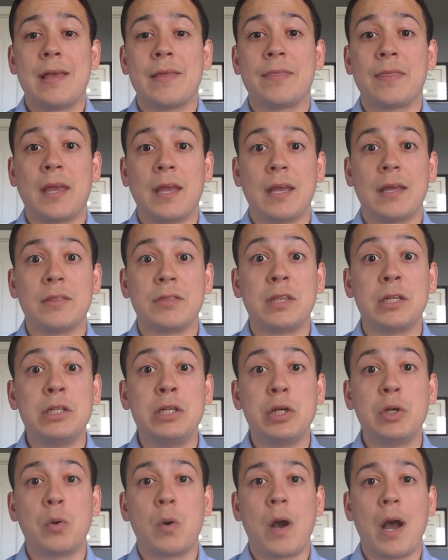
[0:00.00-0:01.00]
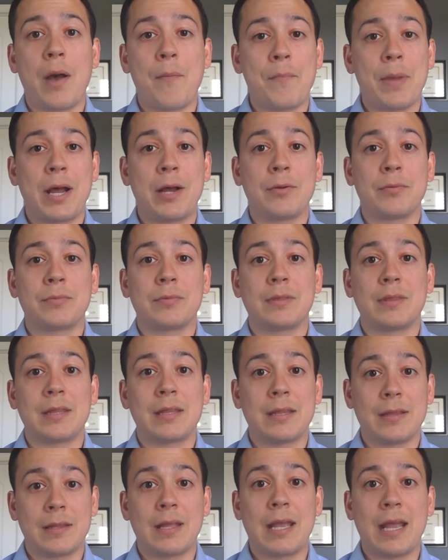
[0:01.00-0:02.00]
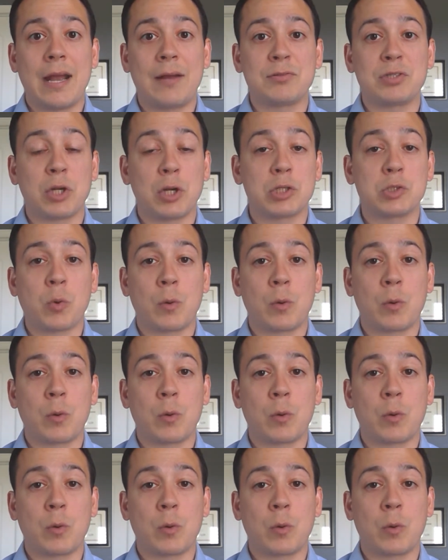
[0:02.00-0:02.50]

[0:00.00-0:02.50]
the new amount after a